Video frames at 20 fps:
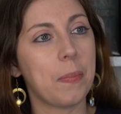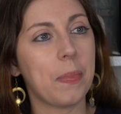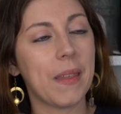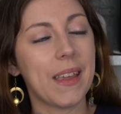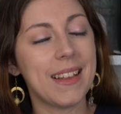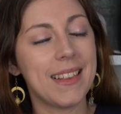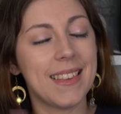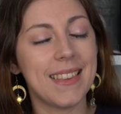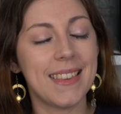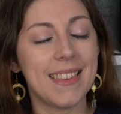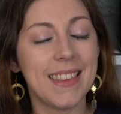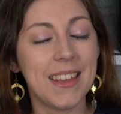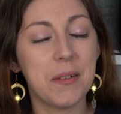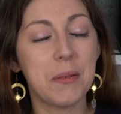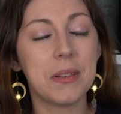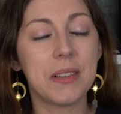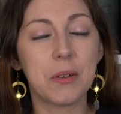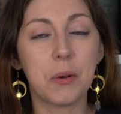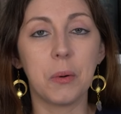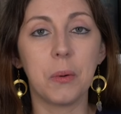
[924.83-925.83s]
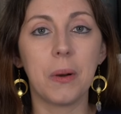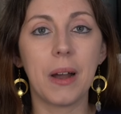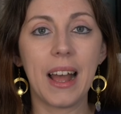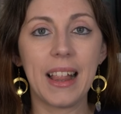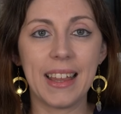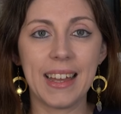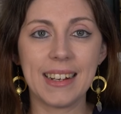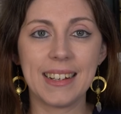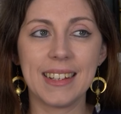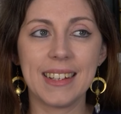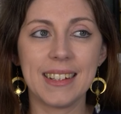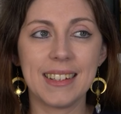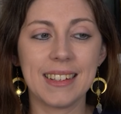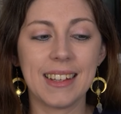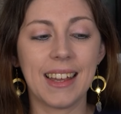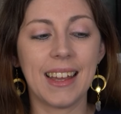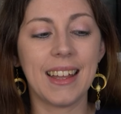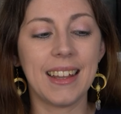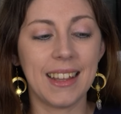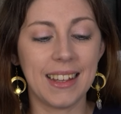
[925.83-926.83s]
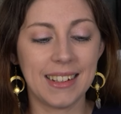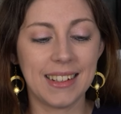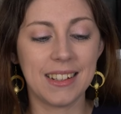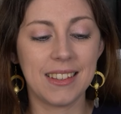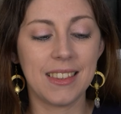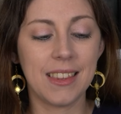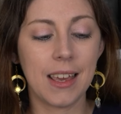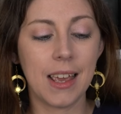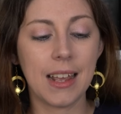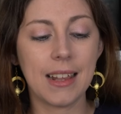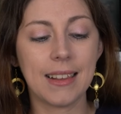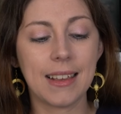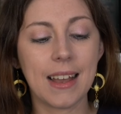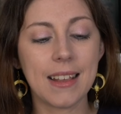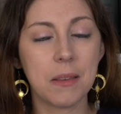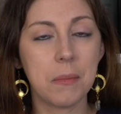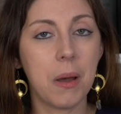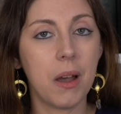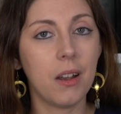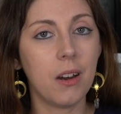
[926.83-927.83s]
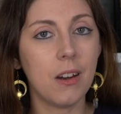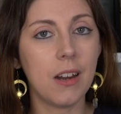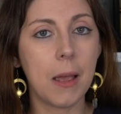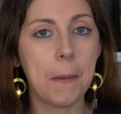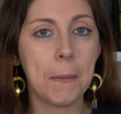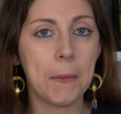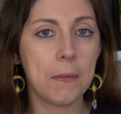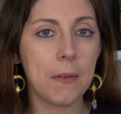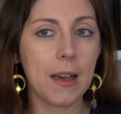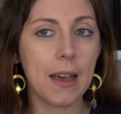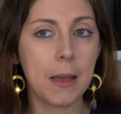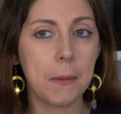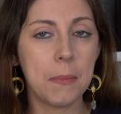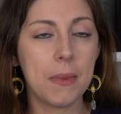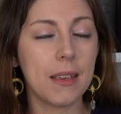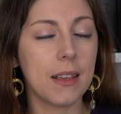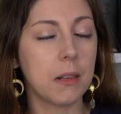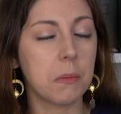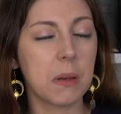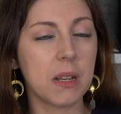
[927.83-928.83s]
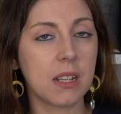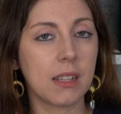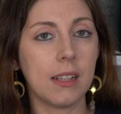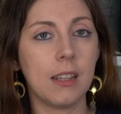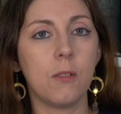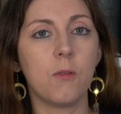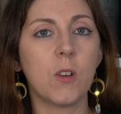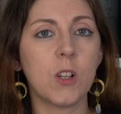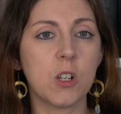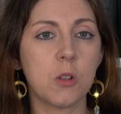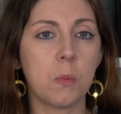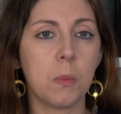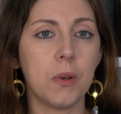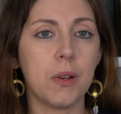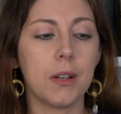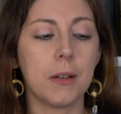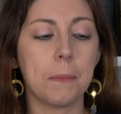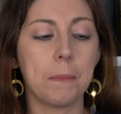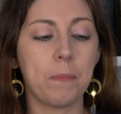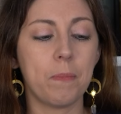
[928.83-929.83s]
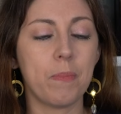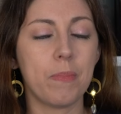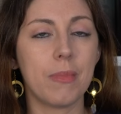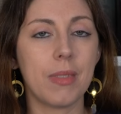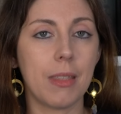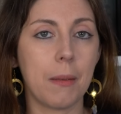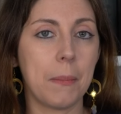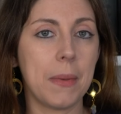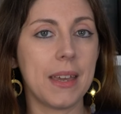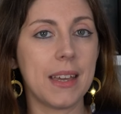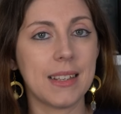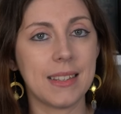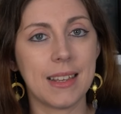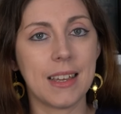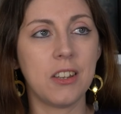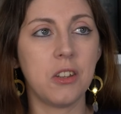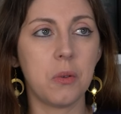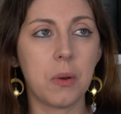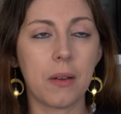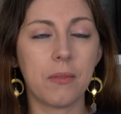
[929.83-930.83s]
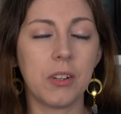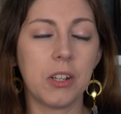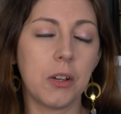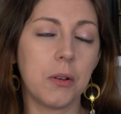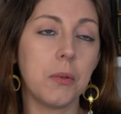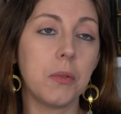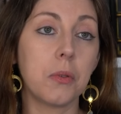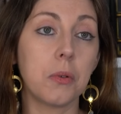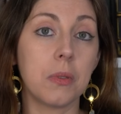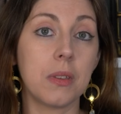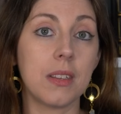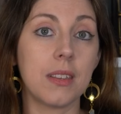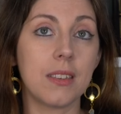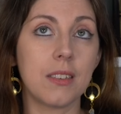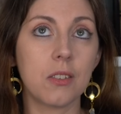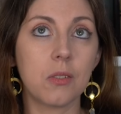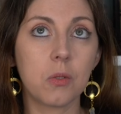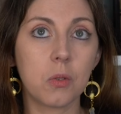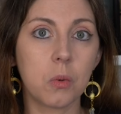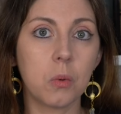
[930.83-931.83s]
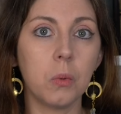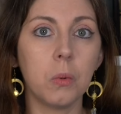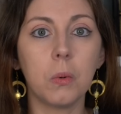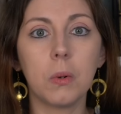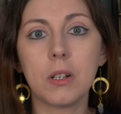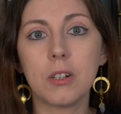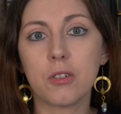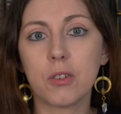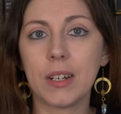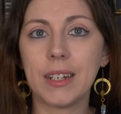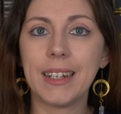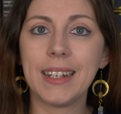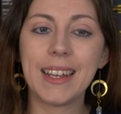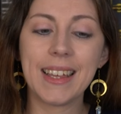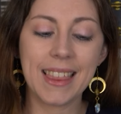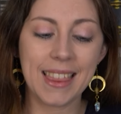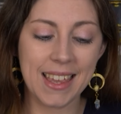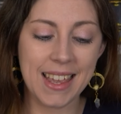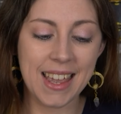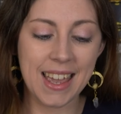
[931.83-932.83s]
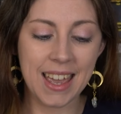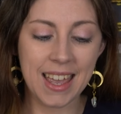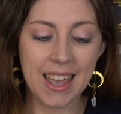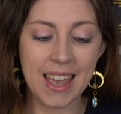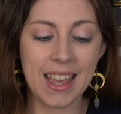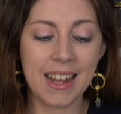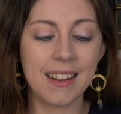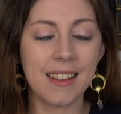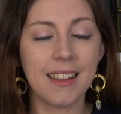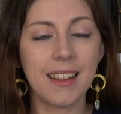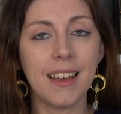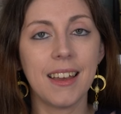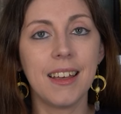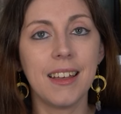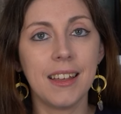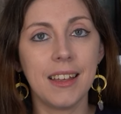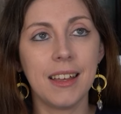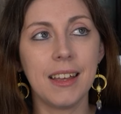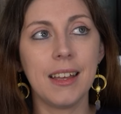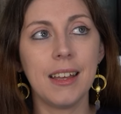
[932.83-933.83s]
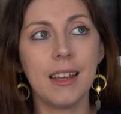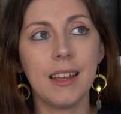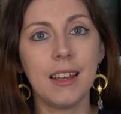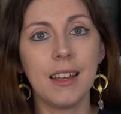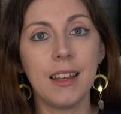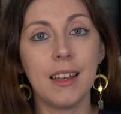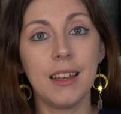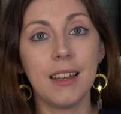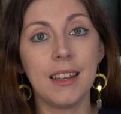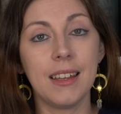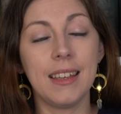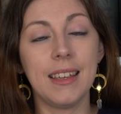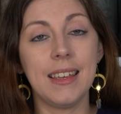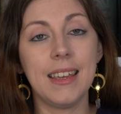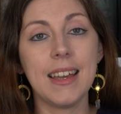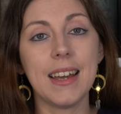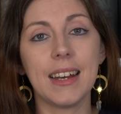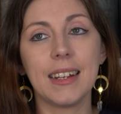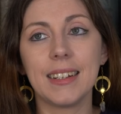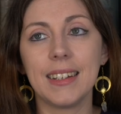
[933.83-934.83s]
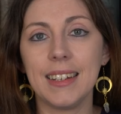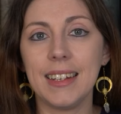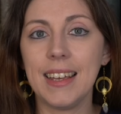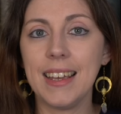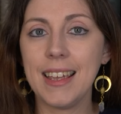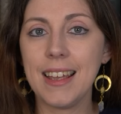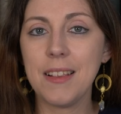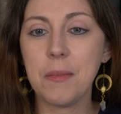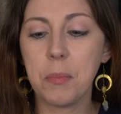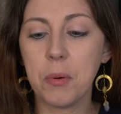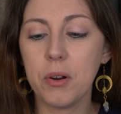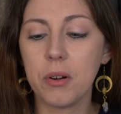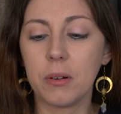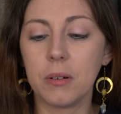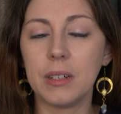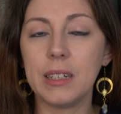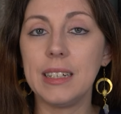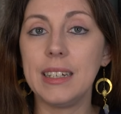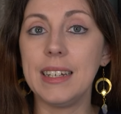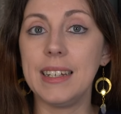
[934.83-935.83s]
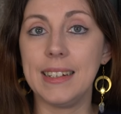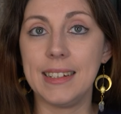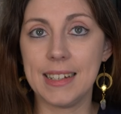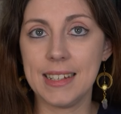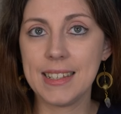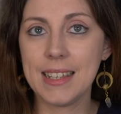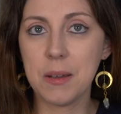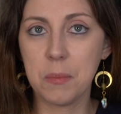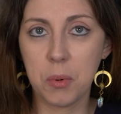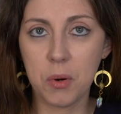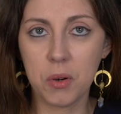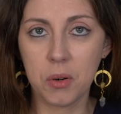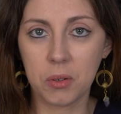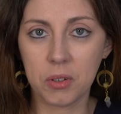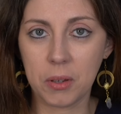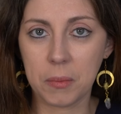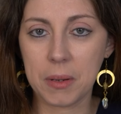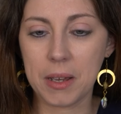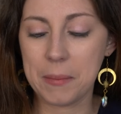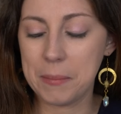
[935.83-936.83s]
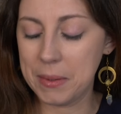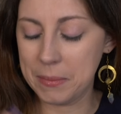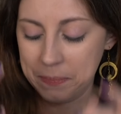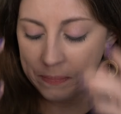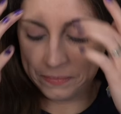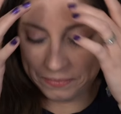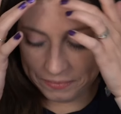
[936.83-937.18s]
It was cool. I liked it. It's got some Hunger Games vibes, especially in the first book, because they do have to go through this school and training thing. And yeah, it gets brutal. It does get brutal sometimes.